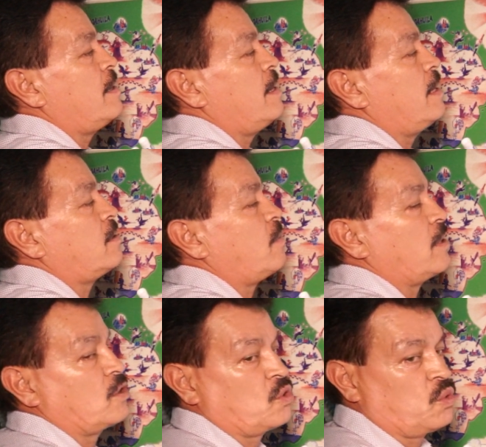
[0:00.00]
let's
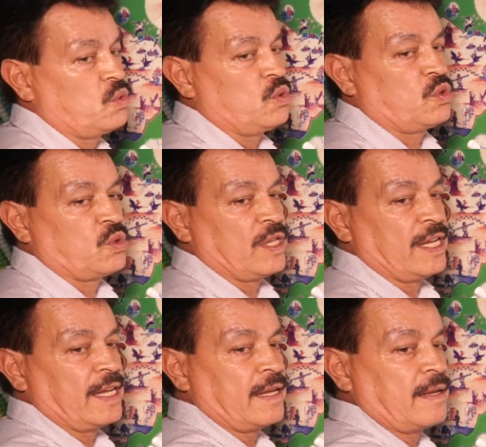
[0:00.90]
write 2 to
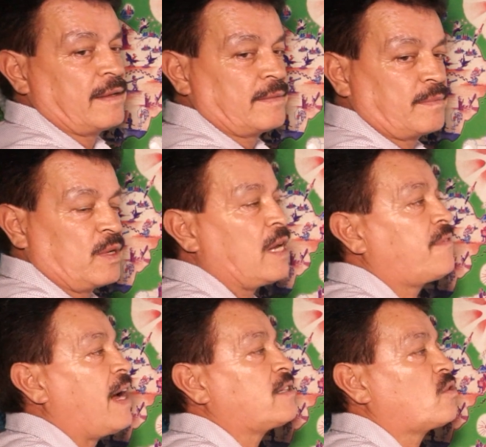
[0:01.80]
the, we are
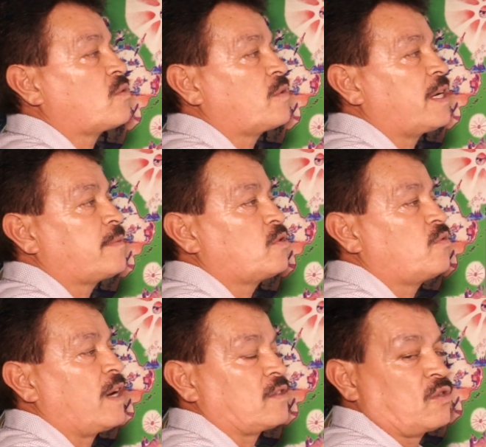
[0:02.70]
factor, we have to
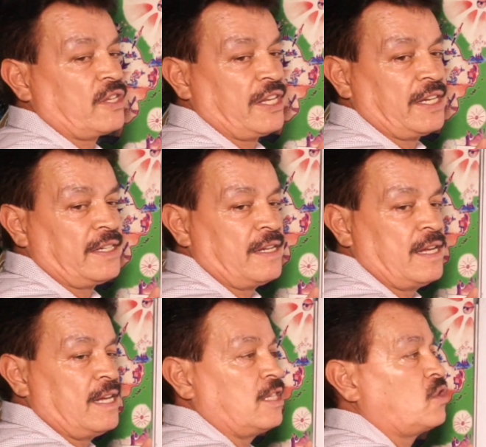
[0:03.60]
factor here
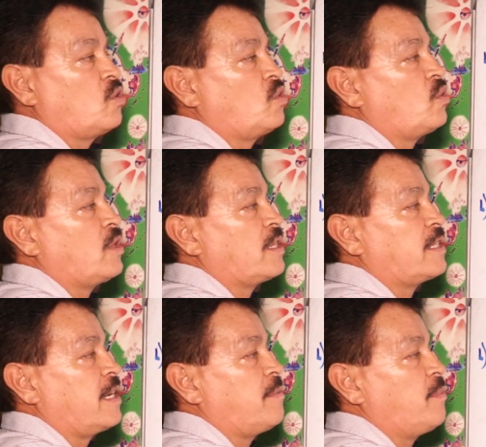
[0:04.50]
2 to the
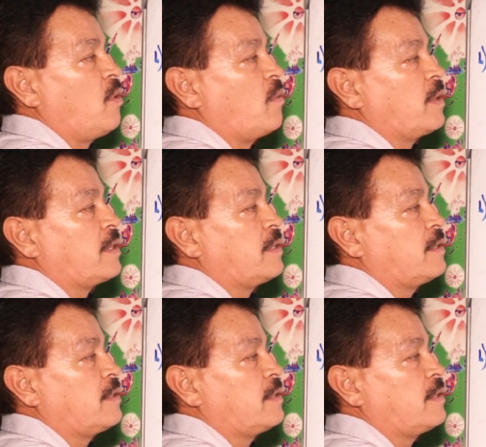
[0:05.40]
10 power